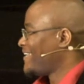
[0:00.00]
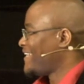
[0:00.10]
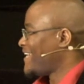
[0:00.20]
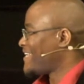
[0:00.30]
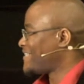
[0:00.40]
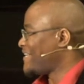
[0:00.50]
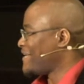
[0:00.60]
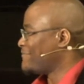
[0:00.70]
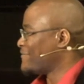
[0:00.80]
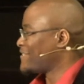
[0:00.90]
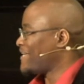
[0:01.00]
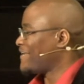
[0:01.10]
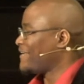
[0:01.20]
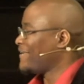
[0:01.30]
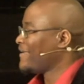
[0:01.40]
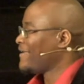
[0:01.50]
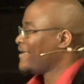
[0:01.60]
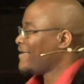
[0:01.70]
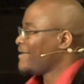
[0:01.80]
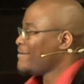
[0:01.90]
Let that sink in for a second.
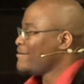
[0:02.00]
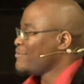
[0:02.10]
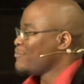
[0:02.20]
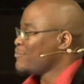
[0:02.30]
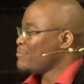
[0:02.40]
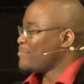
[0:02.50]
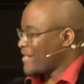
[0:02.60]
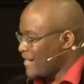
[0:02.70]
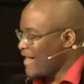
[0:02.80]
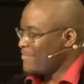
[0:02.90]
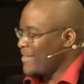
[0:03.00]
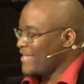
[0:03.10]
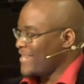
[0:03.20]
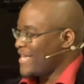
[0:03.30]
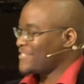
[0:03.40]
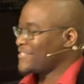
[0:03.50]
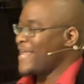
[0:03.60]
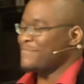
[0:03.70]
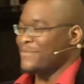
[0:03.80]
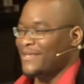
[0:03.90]
By God making that
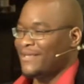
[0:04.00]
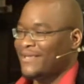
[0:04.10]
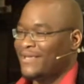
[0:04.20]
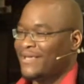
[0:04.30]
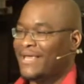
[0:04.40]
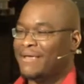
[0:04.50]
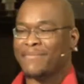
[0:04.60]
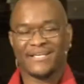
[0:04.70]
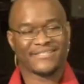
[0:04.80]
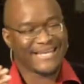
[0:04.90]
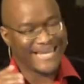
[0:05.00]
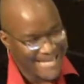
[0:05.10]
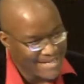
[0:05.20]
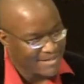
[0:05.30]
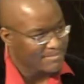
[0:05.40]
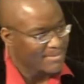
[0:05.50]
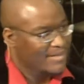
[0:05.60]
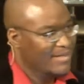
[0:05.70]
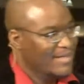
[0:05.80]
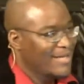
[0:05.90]
statement, it makes him
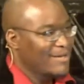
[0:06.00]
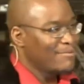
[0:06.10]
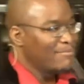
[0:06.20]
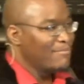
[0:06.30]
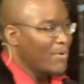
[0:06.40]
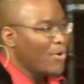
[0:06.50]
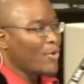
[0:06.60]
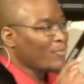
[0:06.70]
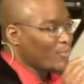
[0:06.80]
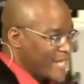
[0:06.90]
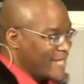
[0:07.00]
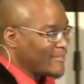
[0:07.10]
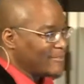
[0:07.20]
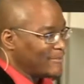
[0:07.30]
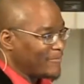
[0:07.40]
more real